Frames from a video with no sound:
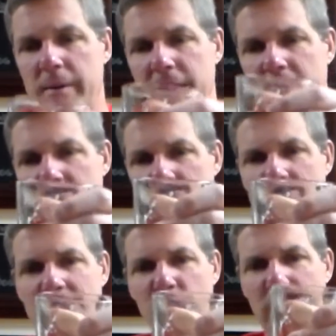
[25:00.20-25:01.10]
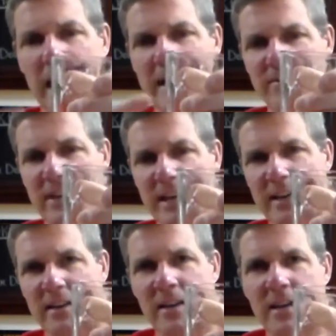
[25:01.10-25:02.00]
I mean, a little
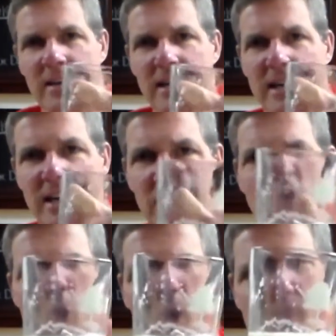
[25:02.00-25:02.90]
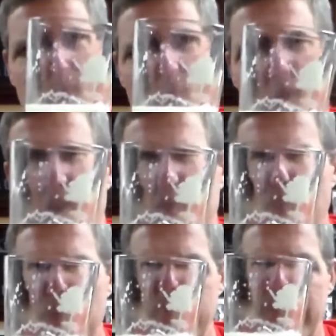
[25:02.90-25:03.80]
hazy. Carb is
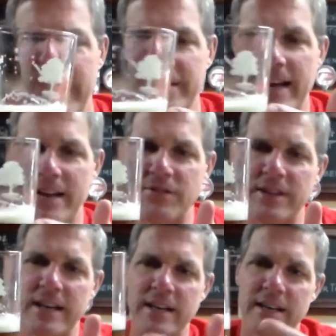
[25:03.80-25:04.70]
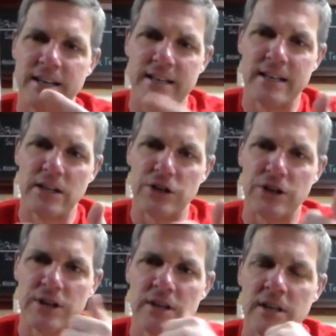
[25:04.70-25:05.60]
pretty fantastic.
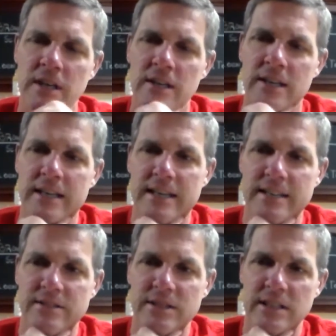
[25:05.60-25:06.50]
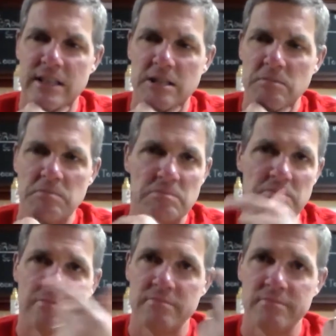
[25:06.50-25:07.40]
Color is
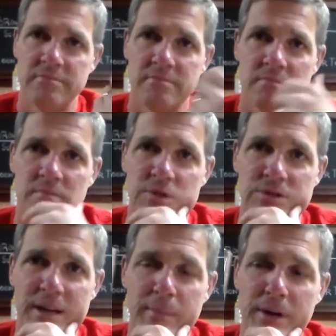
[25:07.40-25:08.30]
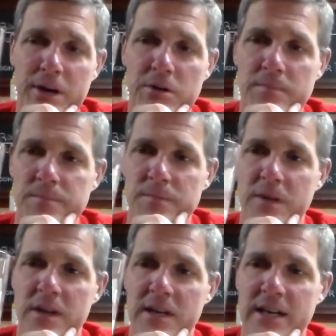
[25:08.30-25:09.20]
looks like a beer,
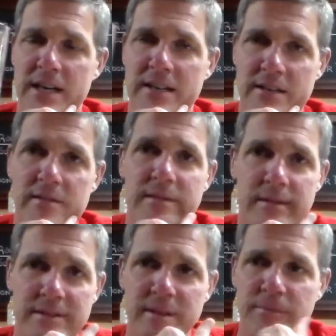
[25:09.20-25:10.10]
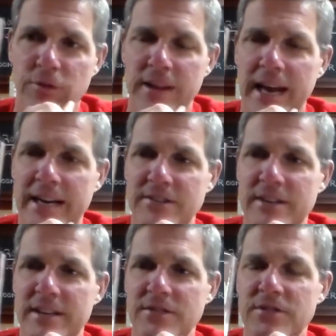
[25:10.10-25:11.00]
except for the
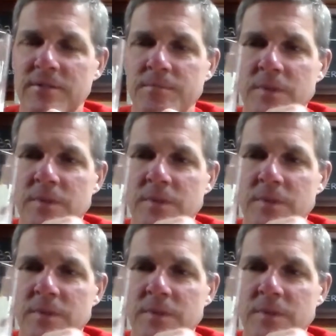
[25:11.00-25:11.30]
haziness.